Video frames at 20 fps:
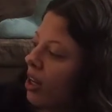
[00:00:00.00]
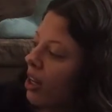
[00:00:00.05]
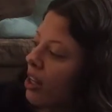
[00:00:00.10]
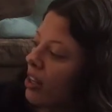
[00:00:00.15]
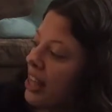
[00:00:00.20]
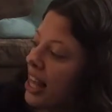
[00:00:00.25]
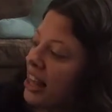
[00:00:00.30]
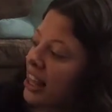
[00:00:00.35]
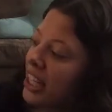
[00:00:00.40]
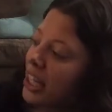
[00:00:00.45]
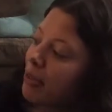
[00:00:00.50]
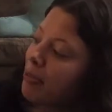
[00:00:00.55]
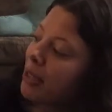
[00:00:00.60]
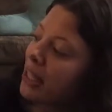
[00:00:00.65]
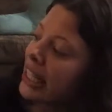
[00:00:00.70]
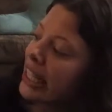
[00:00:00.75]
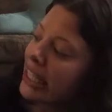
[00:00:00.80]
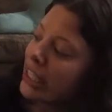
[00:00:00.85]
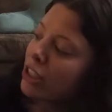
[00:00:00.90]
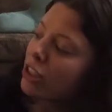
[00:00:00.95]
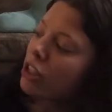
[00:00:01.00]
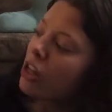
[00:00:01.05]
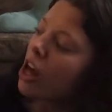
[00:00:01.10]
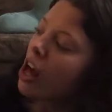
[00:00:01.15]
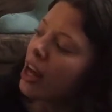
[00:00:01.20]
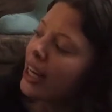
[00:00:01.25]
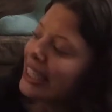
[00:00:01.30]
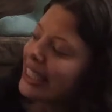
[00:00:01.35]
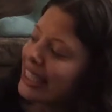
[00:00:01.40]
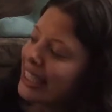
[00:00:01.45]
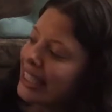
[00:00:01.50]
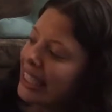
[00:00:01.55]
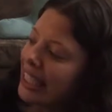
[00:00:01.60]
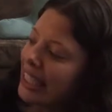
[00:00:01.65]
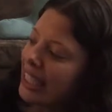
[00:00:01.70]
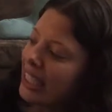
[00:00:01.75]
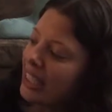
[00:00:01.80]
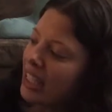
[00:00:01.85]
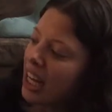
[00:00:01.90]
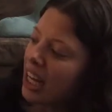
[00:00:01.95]
Then the chameleon's long and
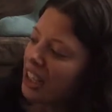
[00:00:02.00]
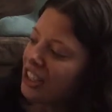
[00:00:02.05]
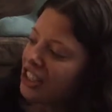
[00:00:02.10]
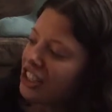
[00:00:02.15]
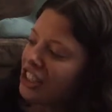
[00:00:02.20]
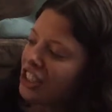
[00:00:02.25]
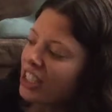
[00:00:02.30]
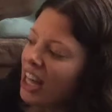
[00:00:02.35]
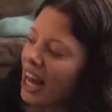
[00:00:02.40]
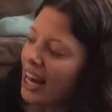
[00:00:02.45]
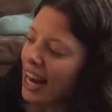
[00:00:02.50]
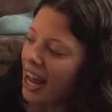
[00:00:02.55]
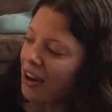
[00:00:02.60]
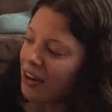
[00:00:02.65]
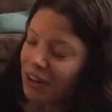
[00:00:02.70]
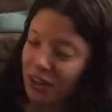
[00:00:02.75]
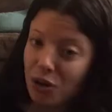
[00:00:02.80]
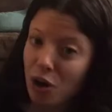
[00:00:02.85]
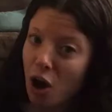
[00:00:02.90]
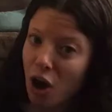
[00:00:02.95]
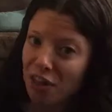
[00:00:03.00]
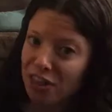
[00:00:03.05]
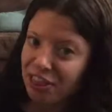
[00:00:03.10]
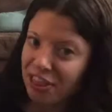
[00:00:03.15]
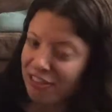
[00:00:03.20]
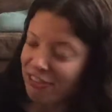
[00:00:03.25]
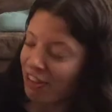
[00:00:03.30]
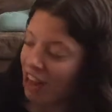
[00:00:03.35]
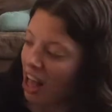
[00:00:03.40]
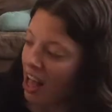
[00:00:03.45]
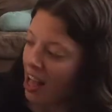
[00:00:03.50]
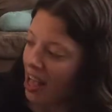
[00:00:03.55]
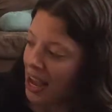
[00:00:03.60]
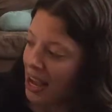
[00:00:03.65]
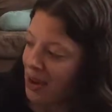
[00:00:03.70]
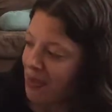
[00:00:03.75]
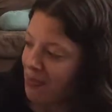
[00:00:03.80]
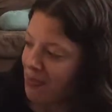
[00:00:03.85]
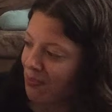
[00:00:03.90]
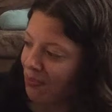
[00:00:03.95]
sticky tongue shot out and caught the fly.
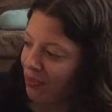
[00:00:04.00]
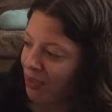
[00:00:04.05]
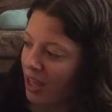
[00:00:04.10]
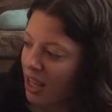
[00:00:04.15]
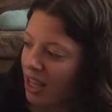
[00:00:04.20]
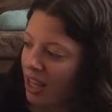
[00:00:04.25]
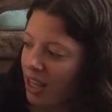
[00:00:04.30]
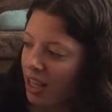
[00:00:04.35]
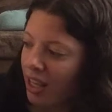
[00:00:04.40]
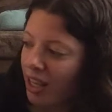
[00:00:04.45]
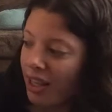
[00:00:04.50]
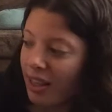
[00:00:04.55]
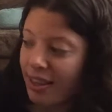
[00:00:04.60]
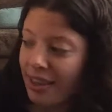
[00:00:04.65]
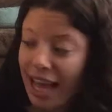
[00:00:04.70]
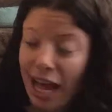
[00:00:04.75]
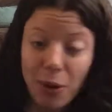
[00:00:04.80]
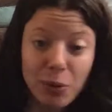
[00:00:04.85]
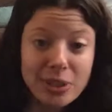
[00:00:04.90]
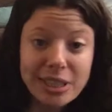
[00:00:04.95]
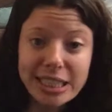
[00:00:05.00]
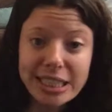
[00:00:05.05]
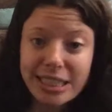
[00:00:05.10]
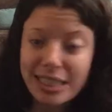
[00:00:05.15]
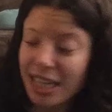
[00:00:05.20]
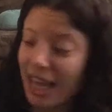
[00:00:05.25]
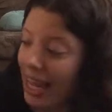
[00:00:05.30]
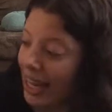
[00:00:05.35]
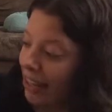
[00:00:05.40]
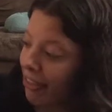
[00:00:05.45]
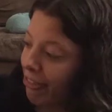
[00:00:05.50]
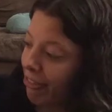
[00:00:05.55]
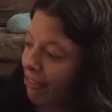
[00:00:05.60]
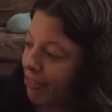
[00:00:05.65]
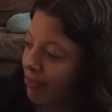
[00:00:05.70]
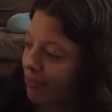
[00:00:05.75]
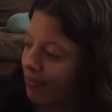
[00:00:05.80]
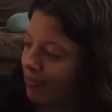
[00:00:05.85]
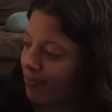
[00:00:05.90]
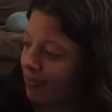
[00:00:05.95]
That was its life.
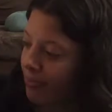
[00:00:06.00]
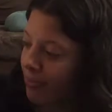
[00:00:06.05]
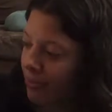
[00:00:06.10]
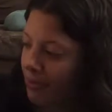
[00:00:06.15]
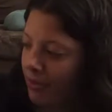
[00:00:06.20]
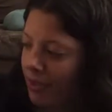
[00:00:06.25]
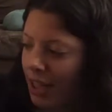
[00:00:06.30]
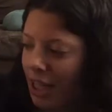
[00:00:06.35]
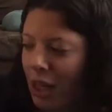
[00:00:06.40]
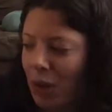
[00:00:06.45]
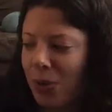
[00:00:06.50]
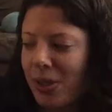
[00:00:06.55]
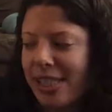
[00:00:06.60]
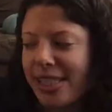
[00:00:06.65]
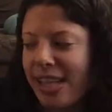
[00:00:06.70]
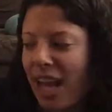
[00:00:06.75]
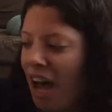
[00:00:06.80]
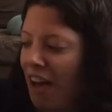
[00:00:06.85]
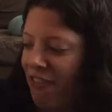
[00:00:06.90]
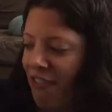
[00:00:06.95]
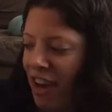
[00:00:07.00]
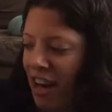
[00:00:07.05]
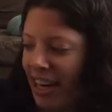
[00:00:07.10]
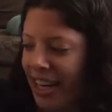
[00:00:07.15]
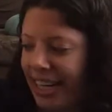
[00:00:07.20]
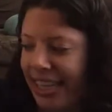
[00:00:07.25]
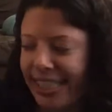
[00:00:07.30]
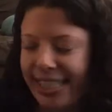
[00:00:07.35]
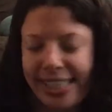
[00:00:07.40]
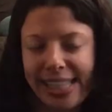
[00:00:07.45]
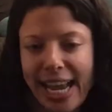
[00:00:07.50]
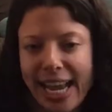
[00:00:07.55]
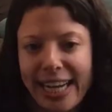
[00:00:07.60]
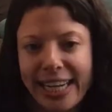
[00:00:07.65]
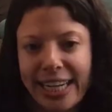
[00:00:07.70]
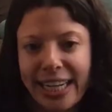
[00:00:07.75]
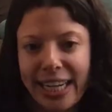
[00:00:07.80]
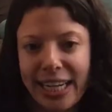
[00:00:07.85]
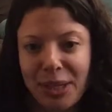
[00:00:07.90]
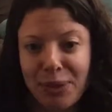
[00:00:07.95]
It was not very
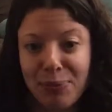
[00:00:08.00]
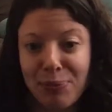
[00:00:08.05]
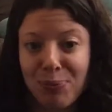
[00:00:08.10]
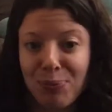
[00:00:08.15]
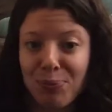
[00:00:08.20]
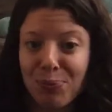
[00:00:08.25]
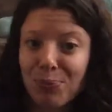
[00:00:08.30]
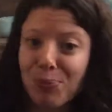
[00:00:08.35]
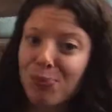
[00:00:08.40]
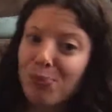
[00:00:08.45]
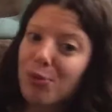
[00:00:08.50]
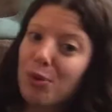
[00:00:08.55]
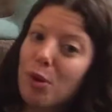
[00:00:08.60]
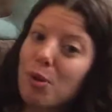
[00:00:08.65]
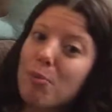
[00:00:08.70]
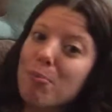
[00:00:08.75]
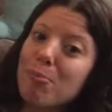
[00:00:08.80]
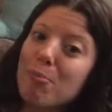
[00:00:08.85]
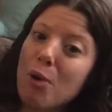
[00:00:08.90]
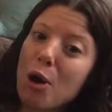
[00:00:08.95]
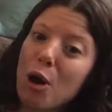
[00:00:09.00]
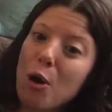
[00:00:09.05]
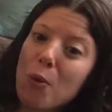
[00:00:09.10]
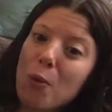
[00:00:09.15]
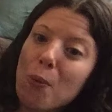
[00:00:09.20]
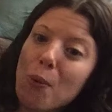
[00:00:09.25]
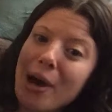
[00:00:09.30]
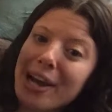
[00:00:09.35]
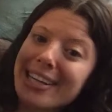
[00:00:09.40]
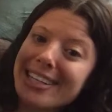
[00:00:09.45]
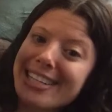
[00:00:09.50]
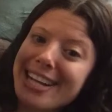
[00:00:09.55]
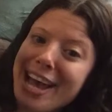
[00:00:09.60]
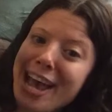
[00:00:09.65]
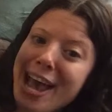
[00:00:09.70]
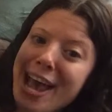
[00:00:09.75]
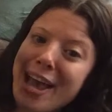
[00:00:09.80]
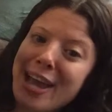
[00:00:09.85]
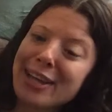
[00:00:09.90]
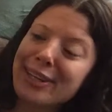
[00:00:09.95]
exciting, but one day,